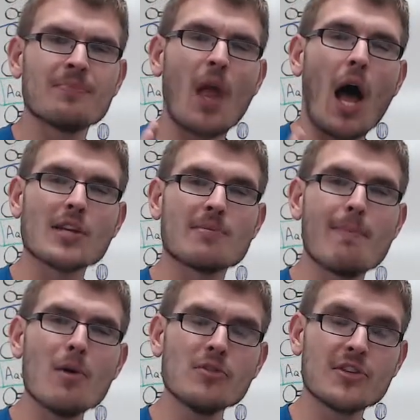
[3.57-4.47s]

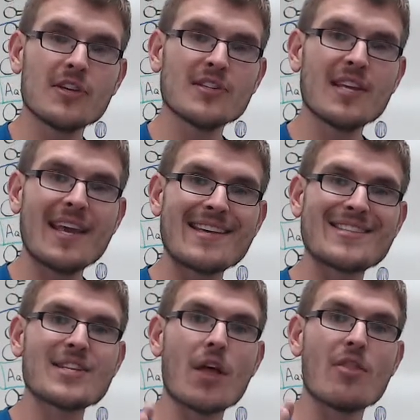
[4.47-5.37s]
Osmosis
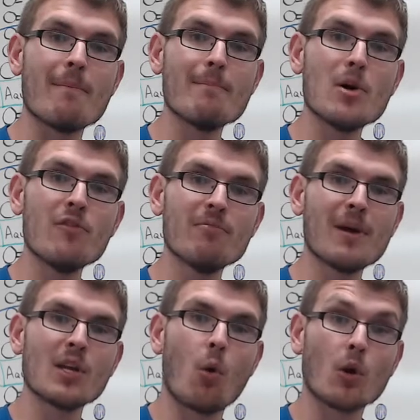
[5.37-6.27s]
is the
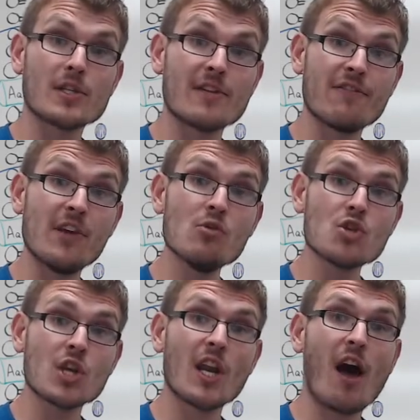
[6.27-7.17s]
movement or
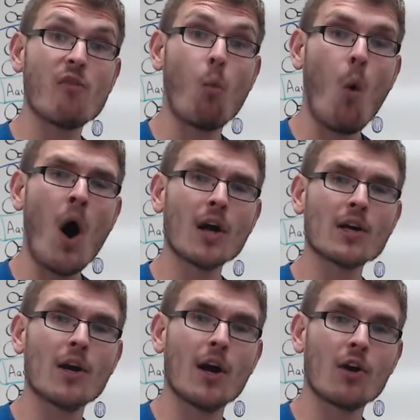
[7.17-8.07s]
diffusion of
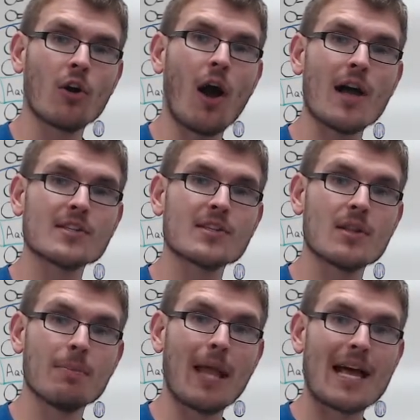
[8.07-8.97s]
water across the
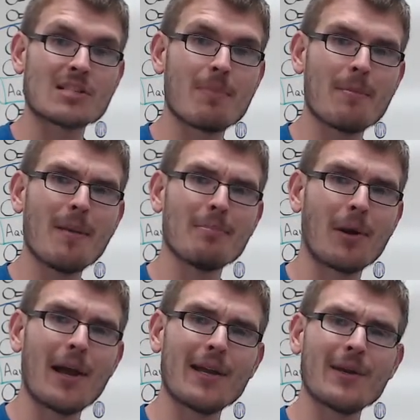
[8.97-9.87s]
plasma
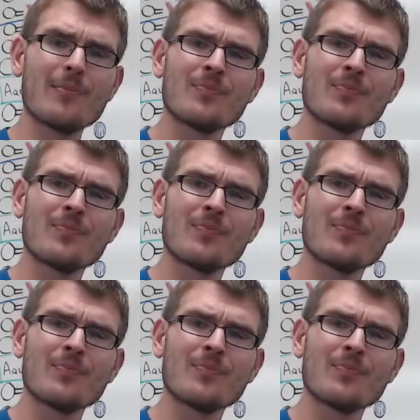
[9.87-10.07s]
membrane.